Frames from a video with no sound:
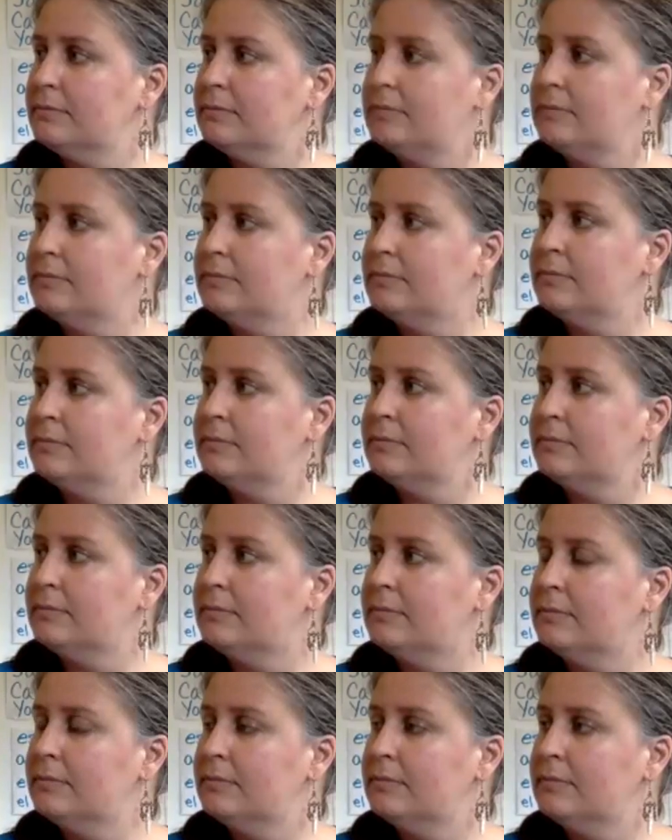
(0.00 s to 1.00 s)

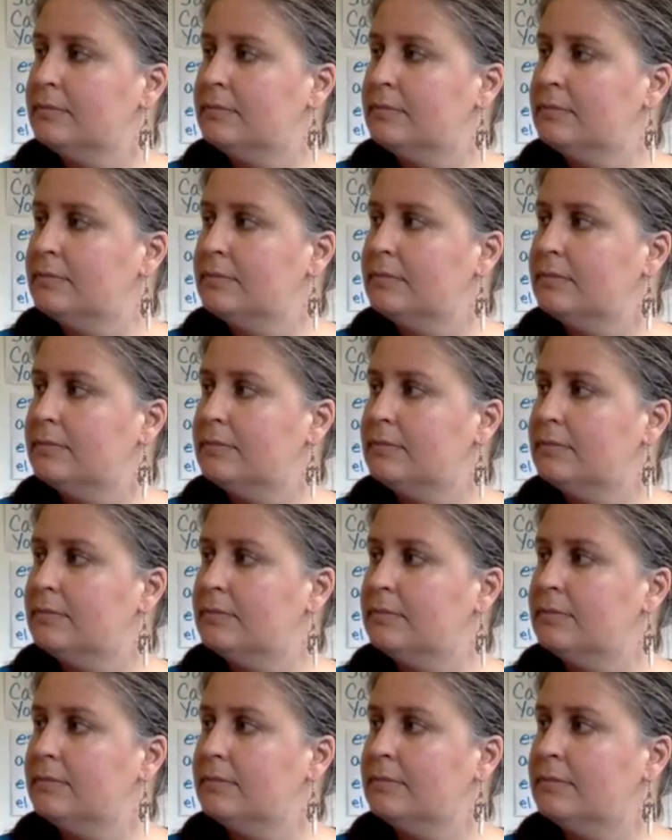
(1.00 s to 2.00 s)

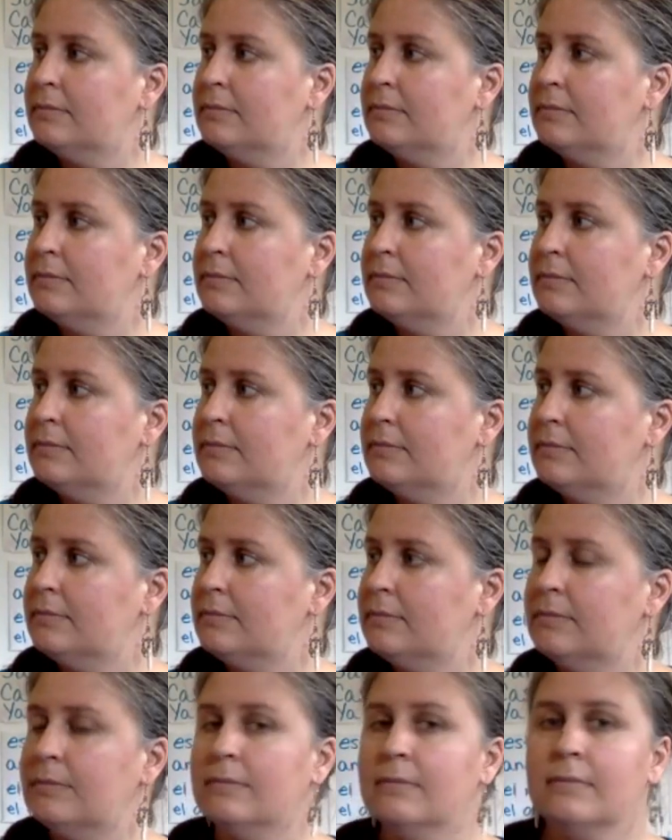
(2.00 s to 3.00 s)

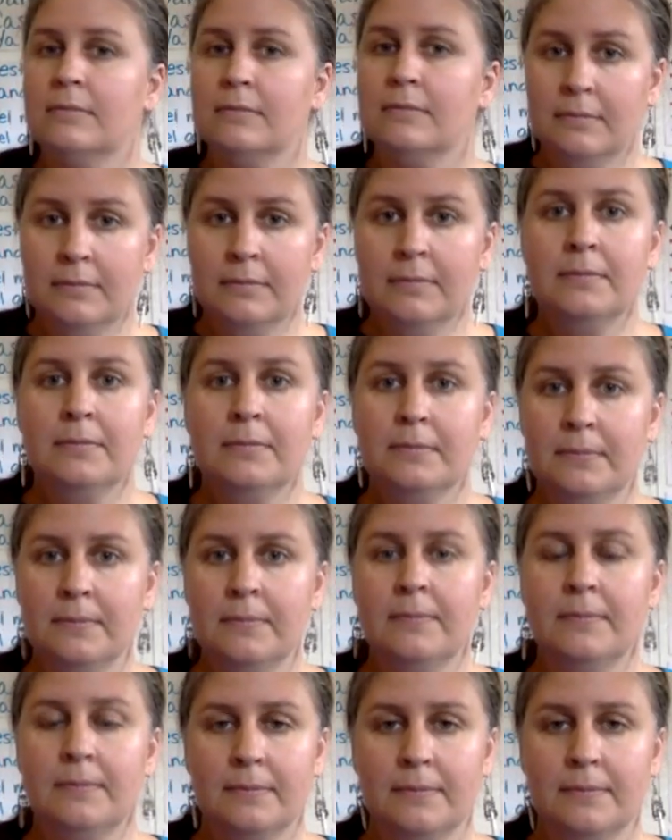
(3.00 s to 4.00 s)

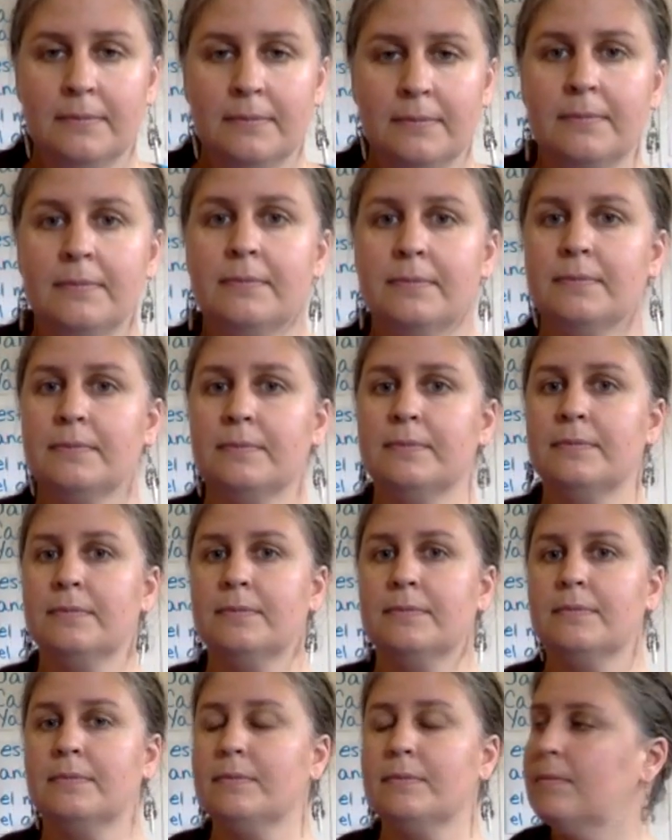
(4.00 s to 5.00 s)

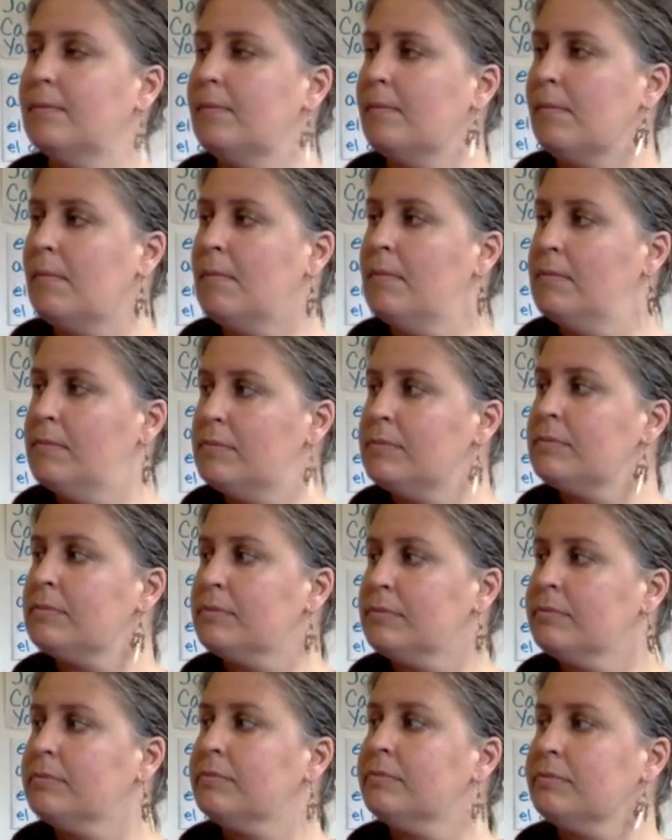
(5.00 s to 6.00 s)

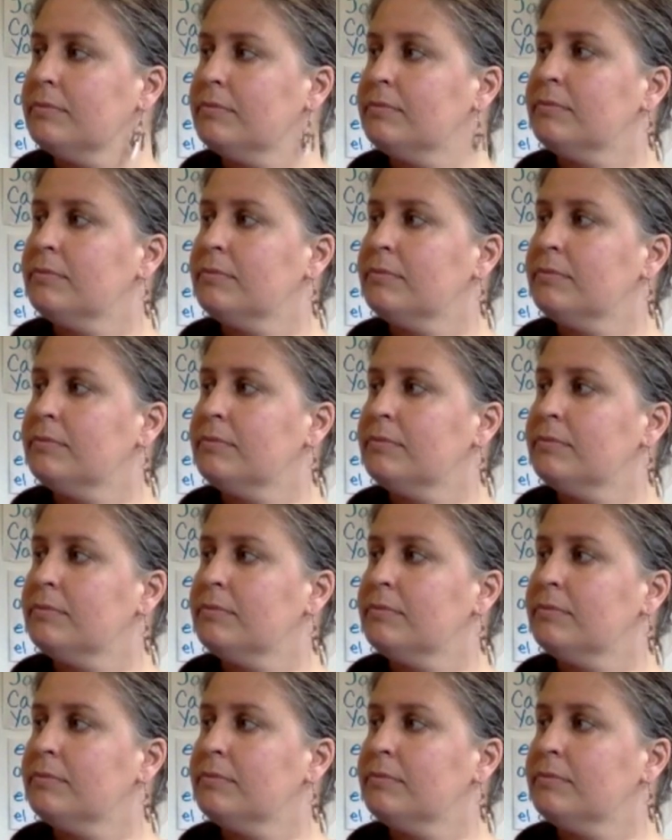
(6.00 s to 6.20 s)
No words are spoken by the person on screen.